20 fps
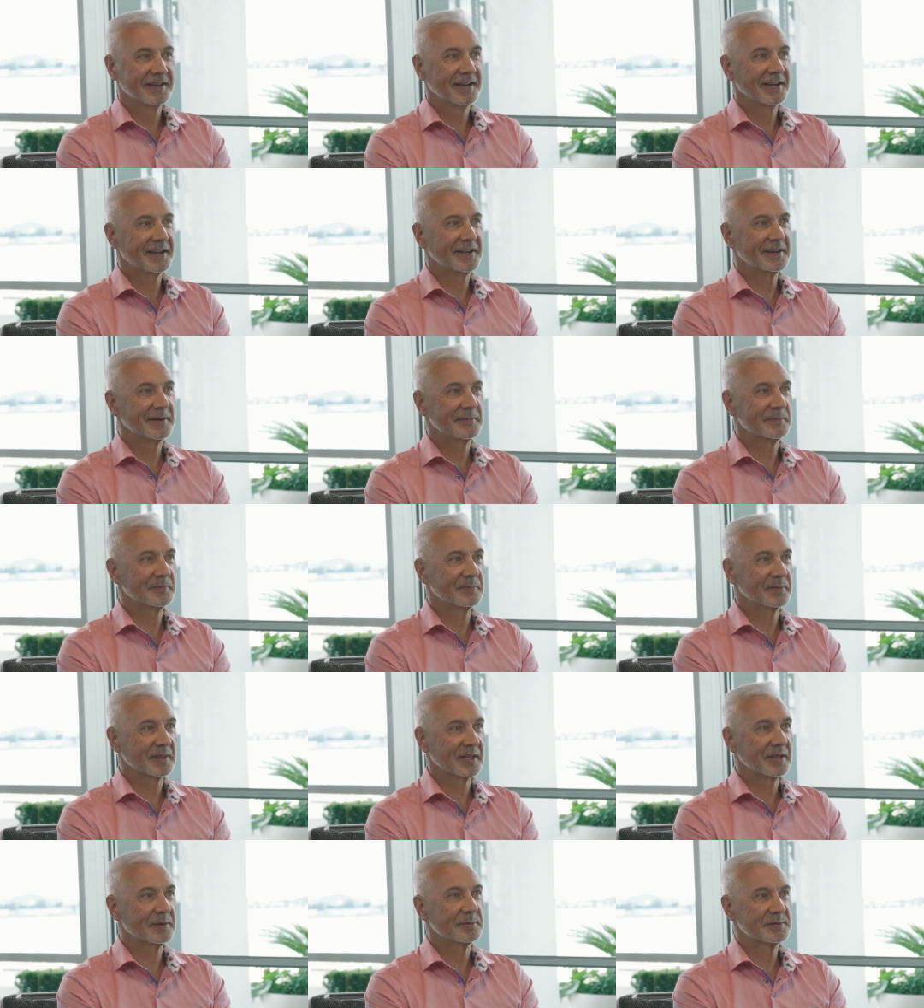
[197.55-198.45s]
Um, yeah.
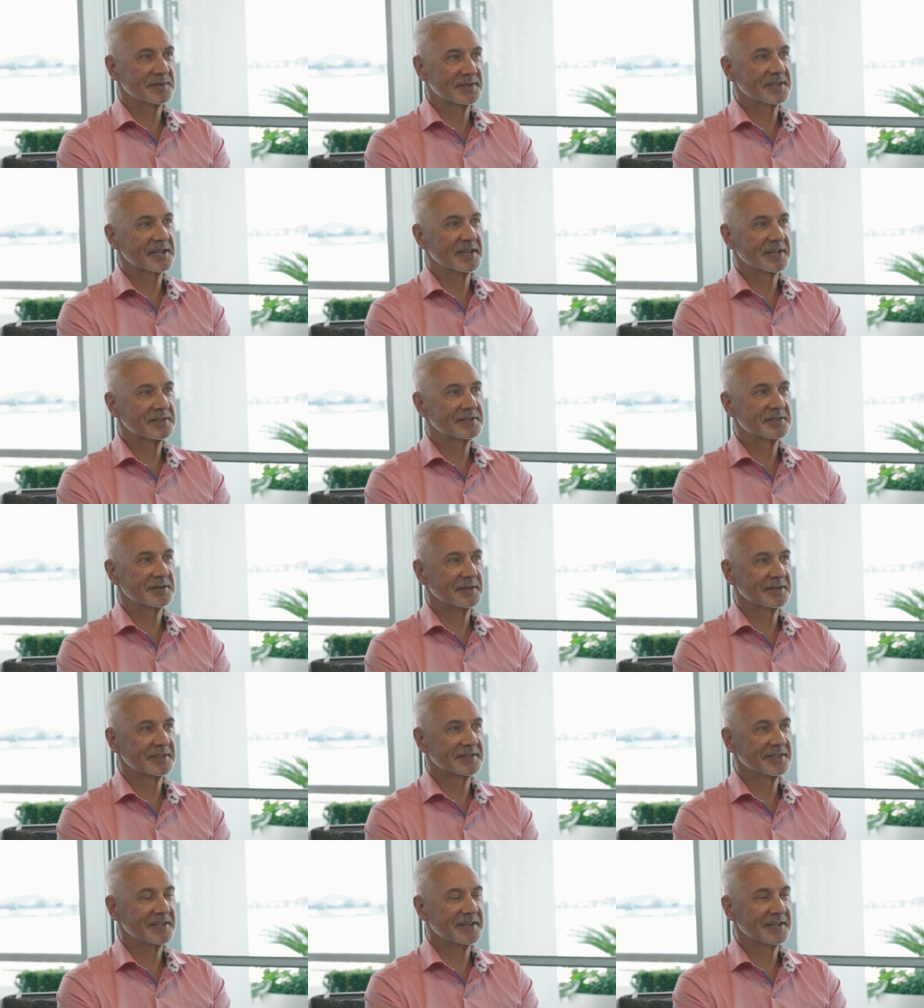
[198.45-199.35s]
It was the east side
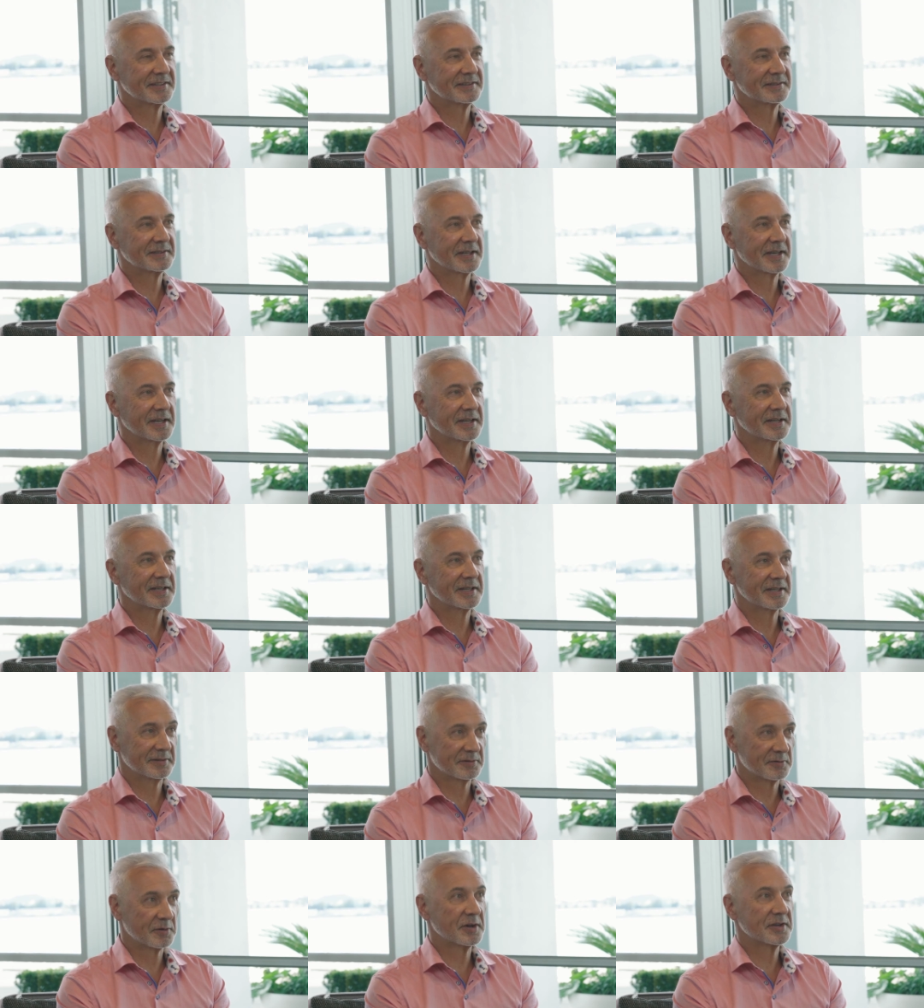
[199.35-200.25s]
of town uh,
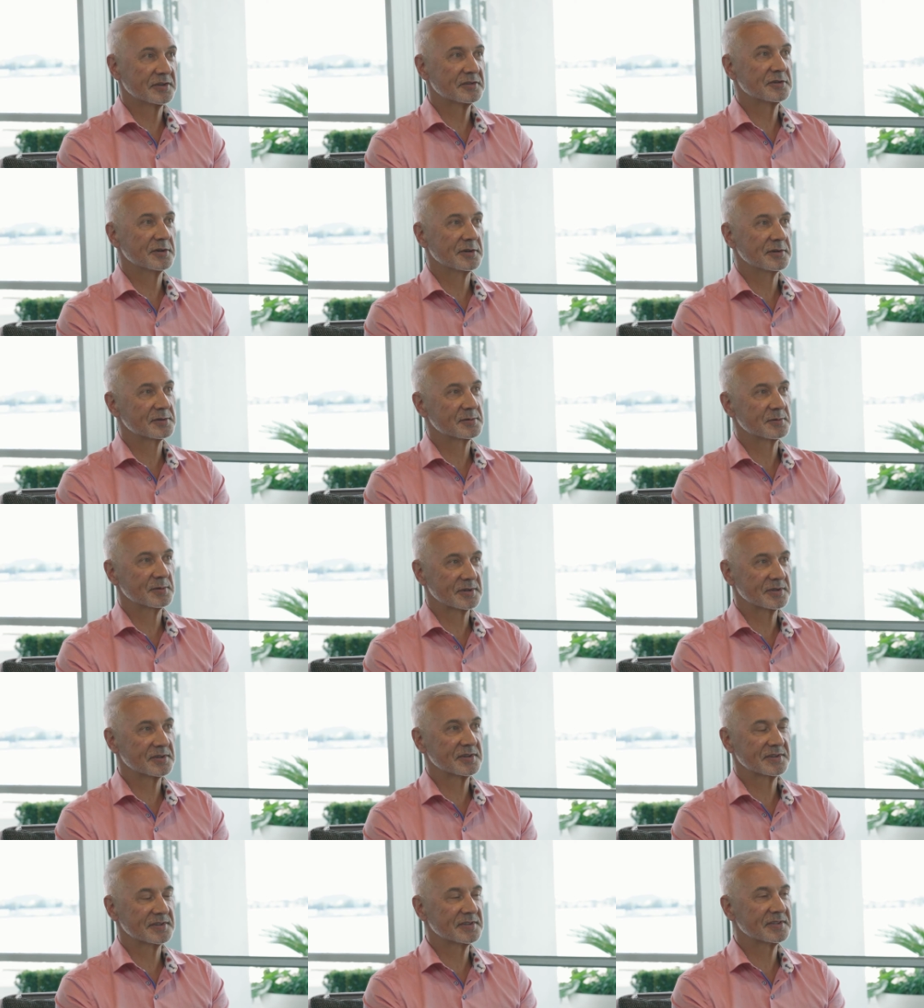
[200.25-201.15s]
in Christchurch,
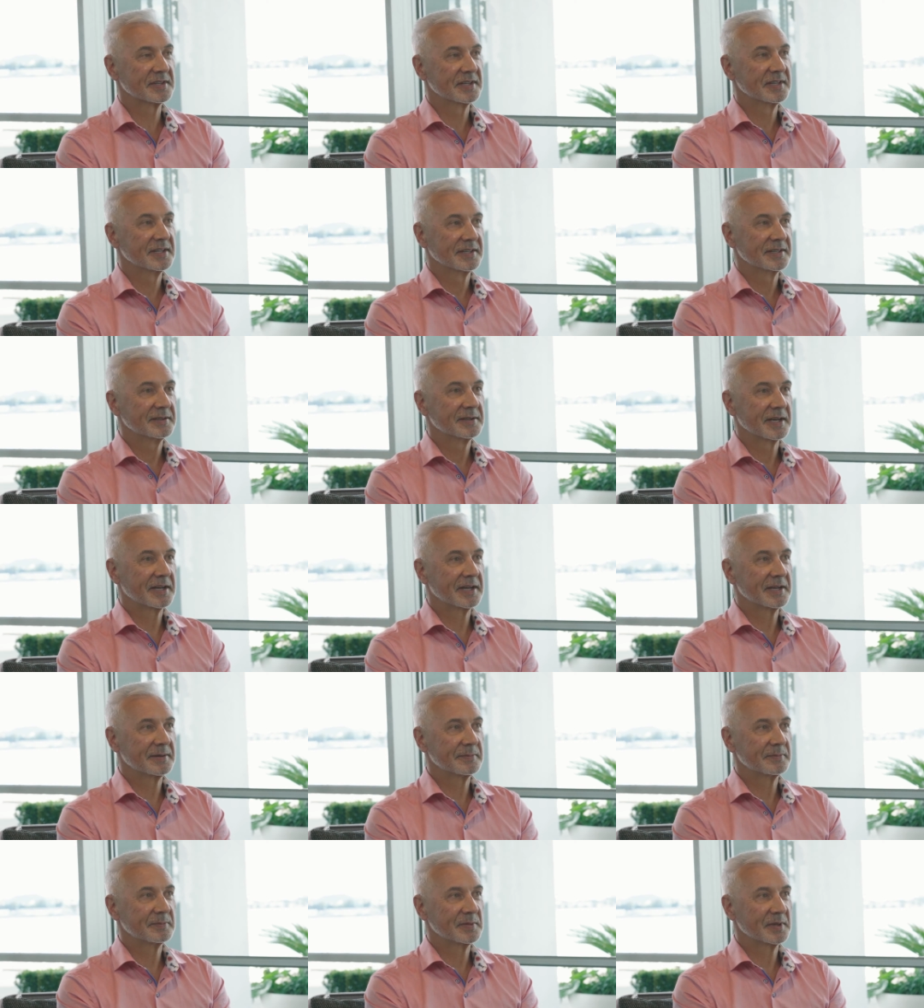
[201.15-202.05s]
which is,
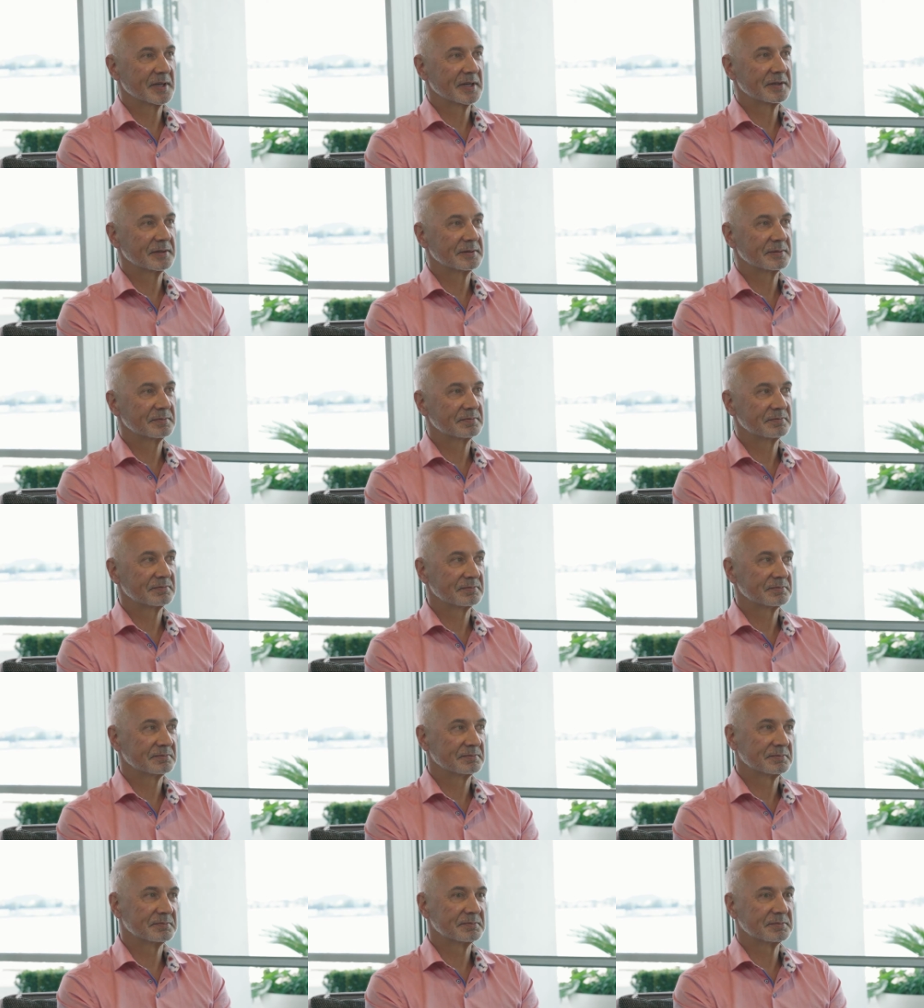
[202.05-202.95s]
um, you know,
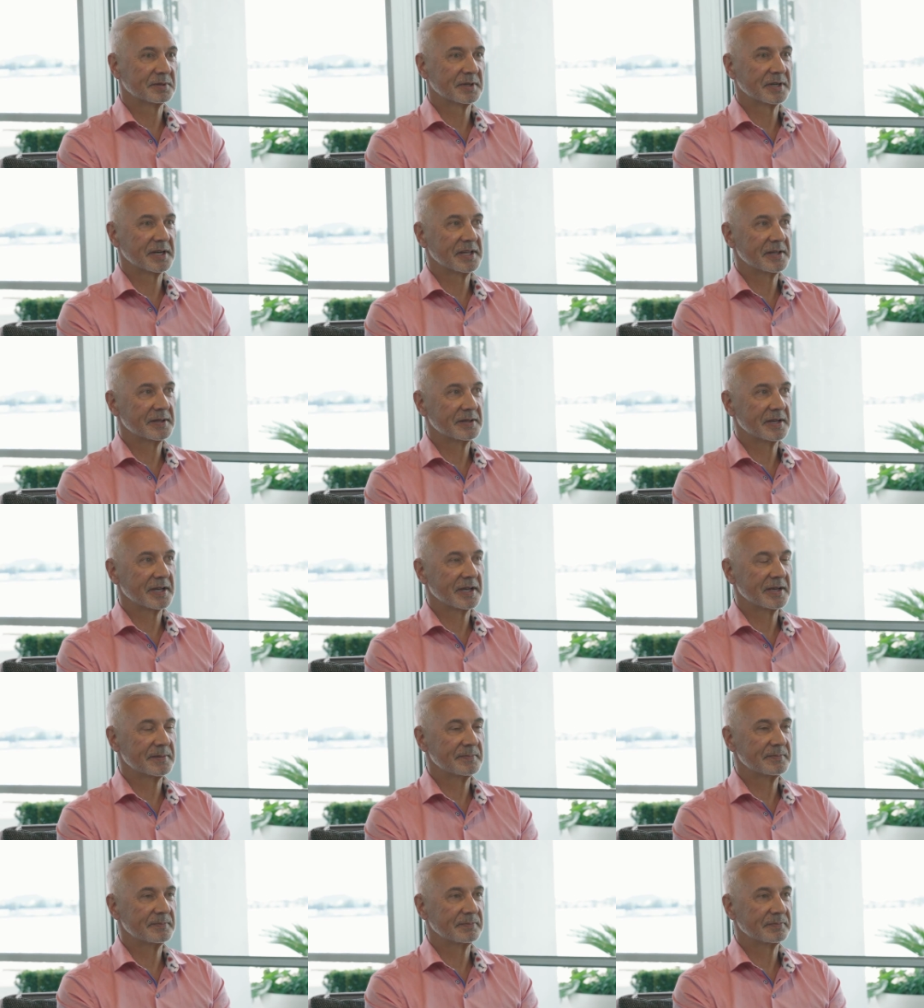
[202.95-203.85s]
pretty,
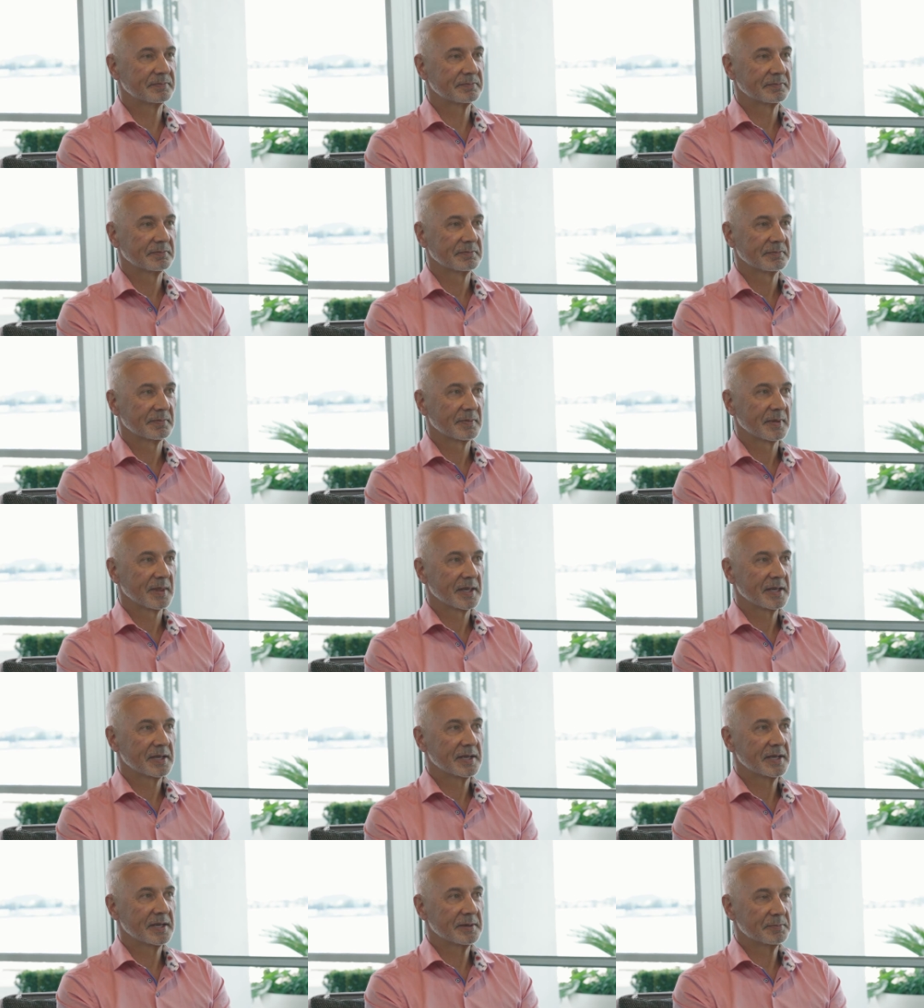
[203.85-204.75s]
um,
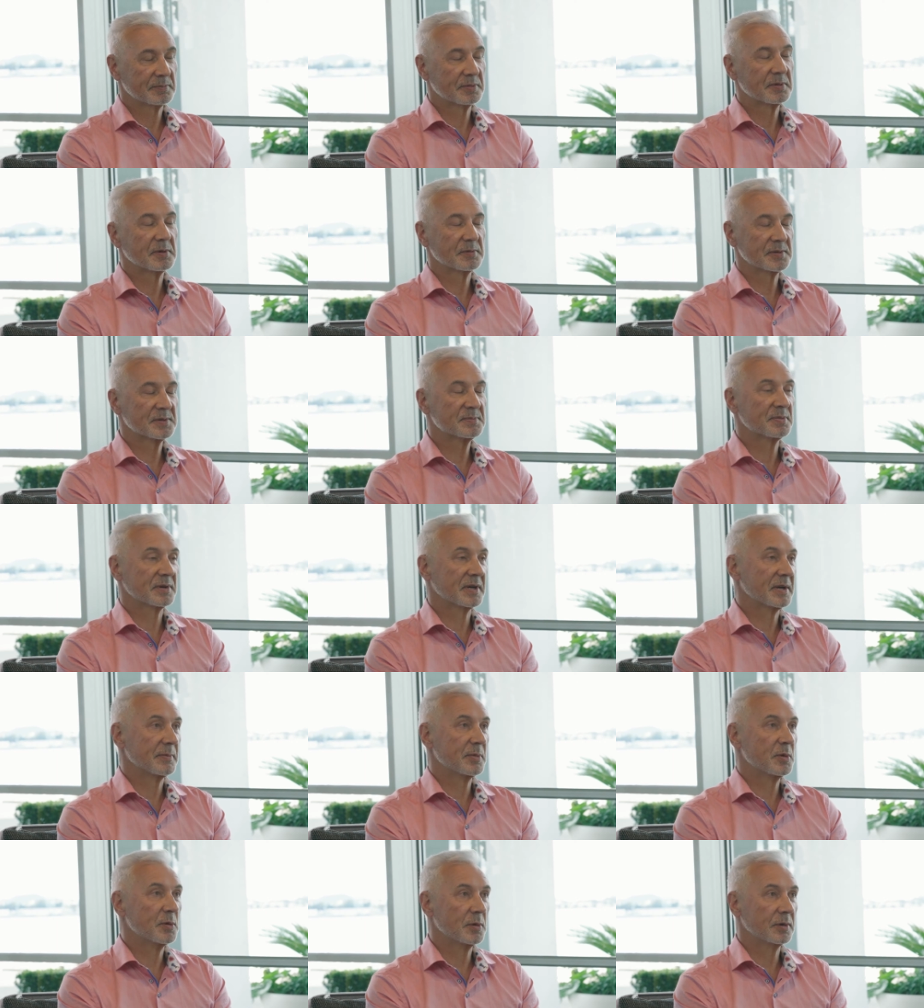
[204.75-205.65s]
it, it was pretty
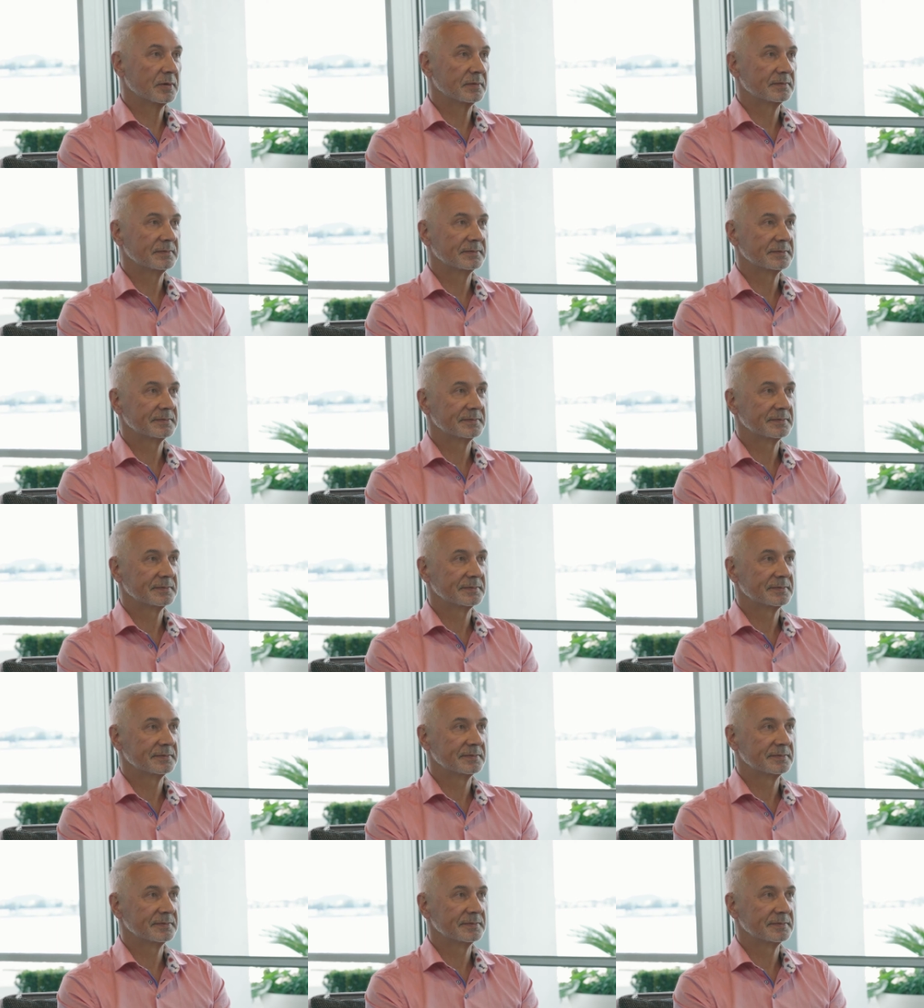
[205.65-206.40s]
poor. Right.